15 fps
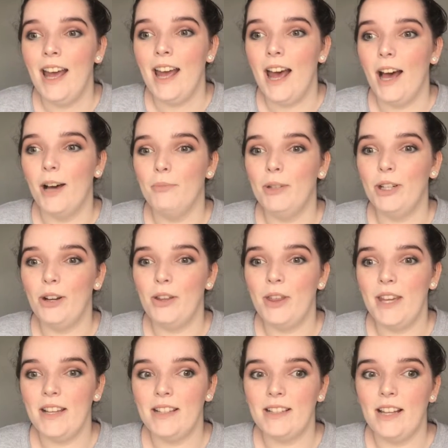You know,
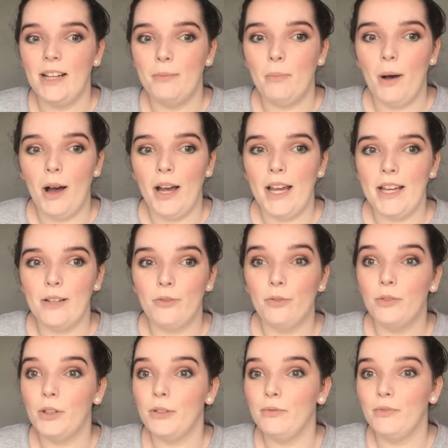things like buying
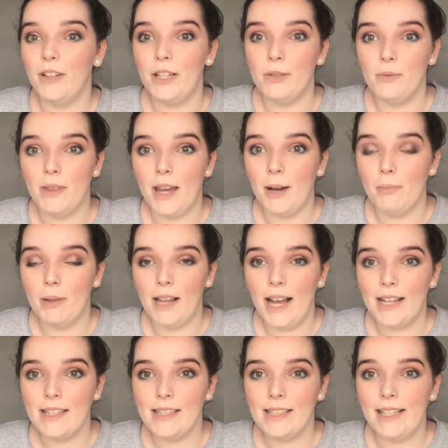fruit and veg without
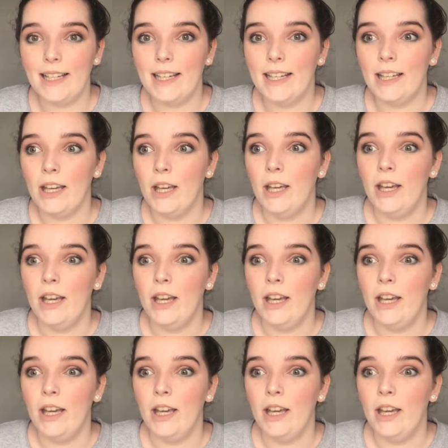plastic